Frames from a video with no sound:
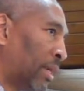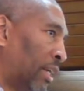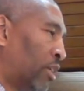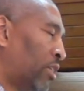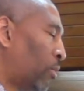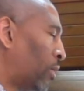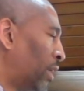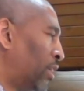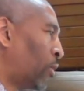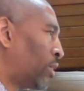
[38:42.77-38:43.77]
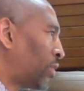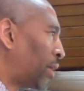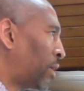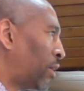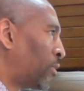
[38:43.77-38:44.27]
You, you, you want to
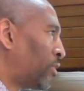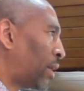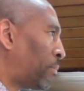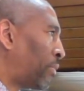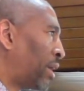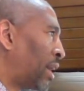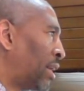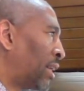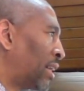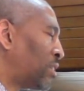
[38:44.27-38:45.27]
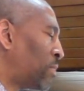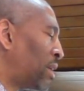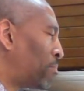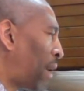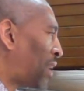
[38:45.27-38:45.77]
try to want to try to bring as
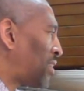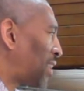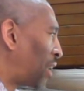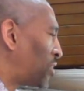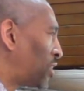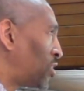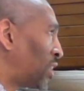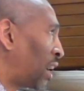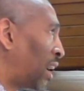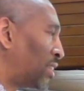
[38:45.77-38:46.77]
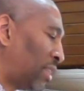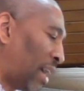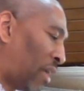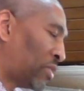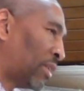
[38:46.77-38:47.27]
many backsliders as you can to
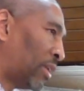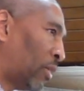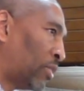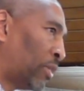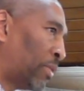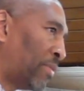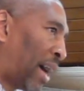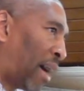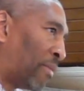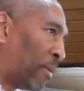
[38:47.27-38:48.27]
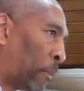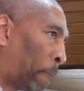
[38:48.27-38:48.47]
the house of the Lord during a revival.